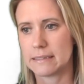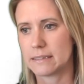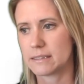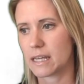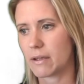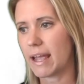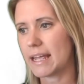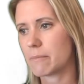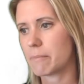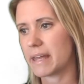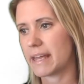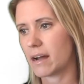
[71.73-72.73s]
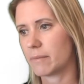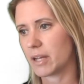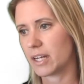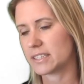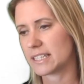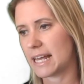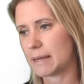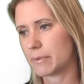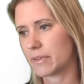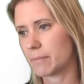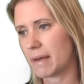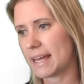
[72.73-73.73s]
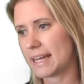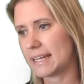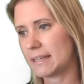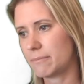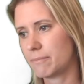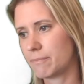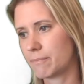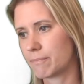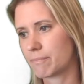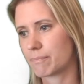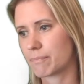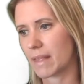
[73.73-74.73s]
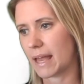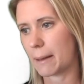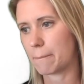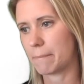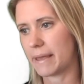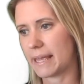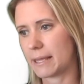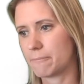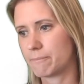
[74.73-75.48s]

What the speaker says: So A and B, I'm going to label them A and B.